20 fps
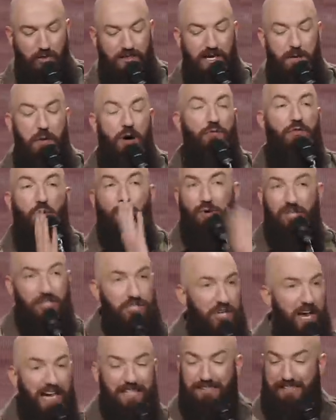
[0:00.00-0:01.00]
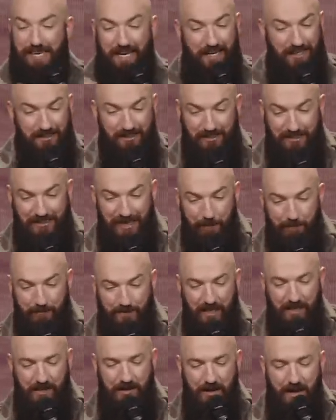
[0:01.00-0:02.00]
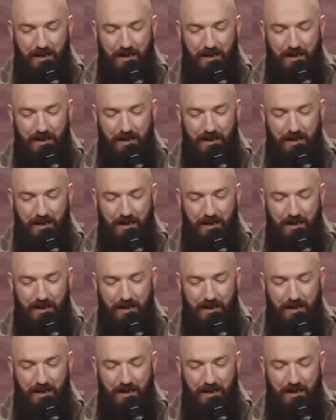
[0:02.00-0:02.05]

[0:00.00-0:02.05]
Come on, the rejected accepted,